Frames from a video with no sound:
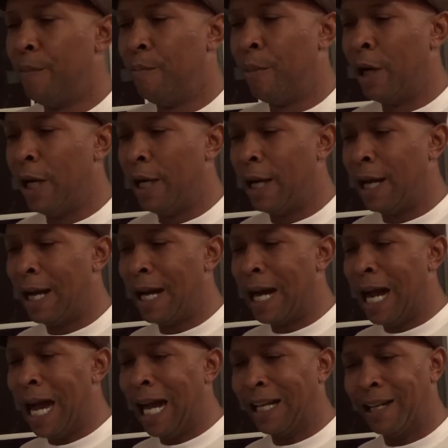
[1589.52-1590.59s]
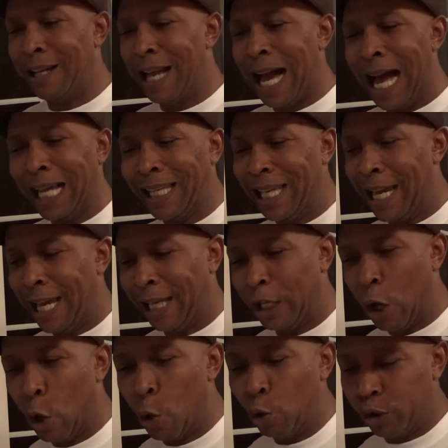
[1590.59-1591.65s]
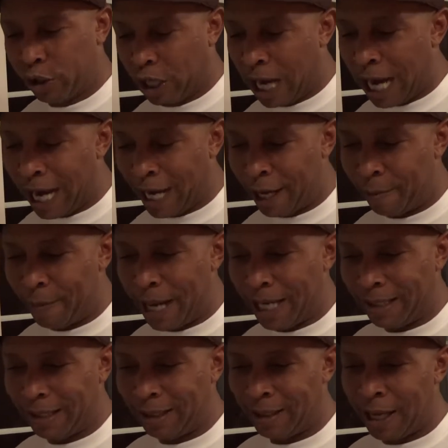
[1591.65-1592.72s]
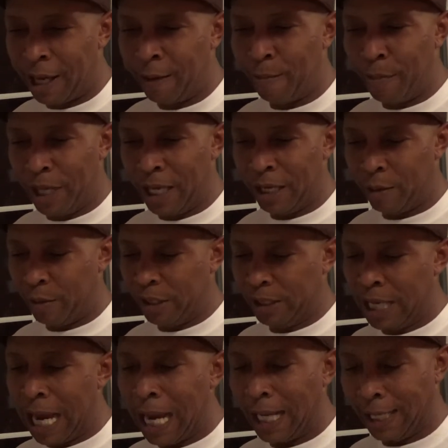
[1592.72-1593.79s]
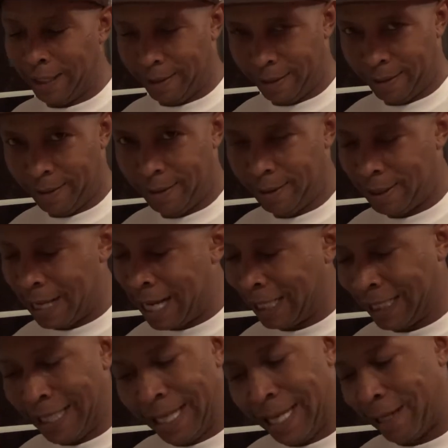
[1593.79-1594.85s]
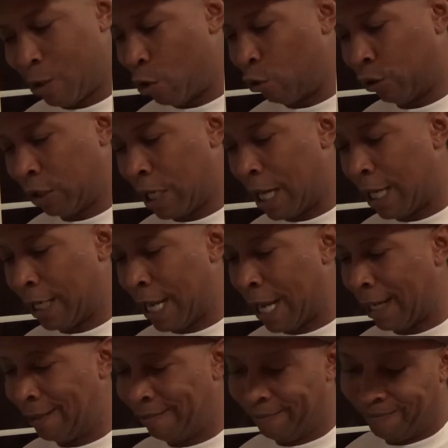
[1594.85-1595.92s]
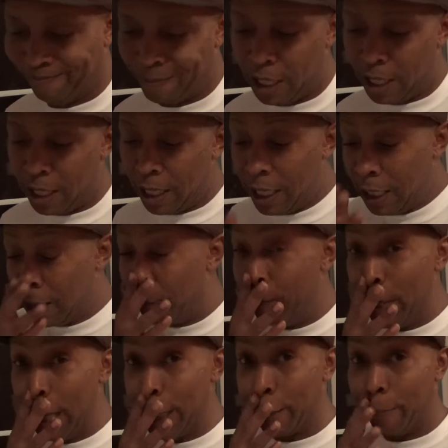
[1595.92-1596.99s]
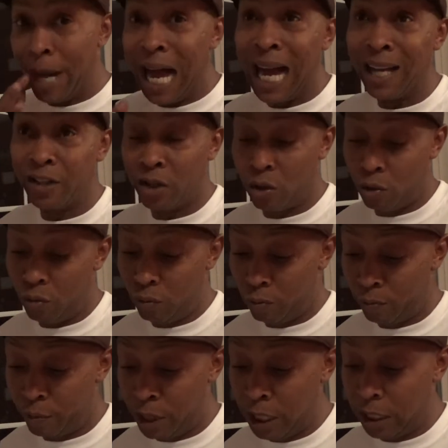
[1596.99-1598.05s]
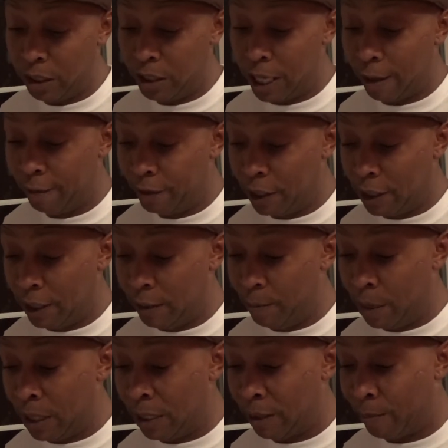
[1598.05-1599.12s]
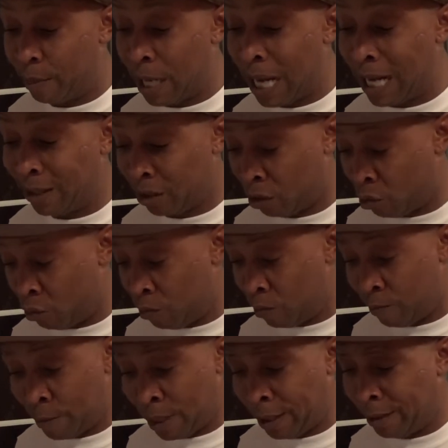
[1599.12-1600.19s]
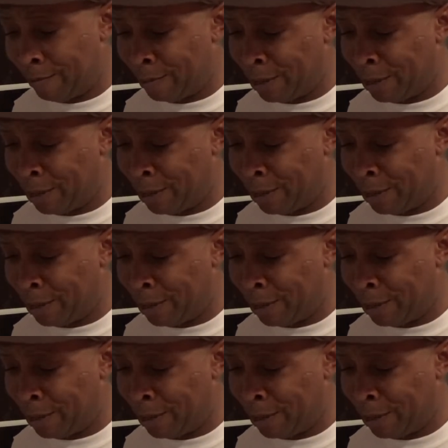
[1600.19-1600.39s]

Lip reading: but I can't co-sign him as him being the Messiah. I can't co-sign that. He could be an apostle. He can definitely be an apostle, but